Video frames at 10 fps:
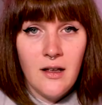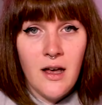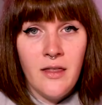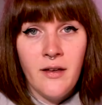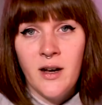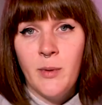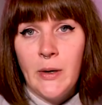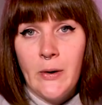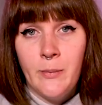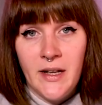I thought
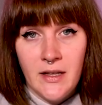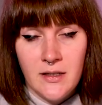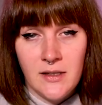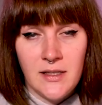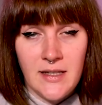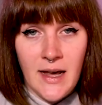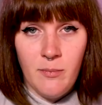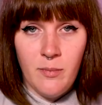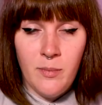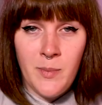about omitting this
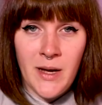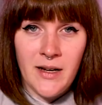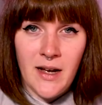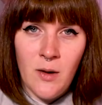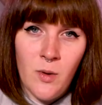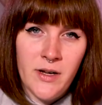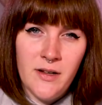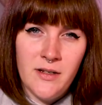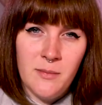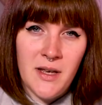step, but I
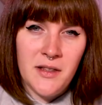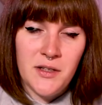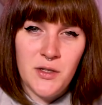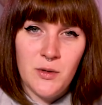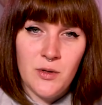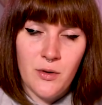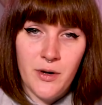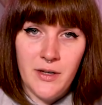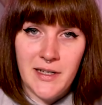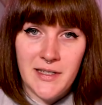wanted to make this
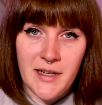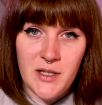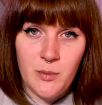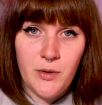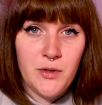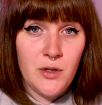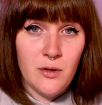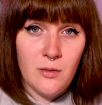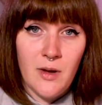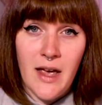tutorial accessible
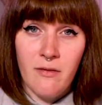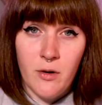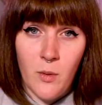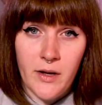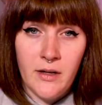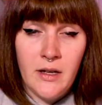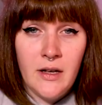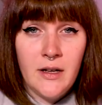to everyone.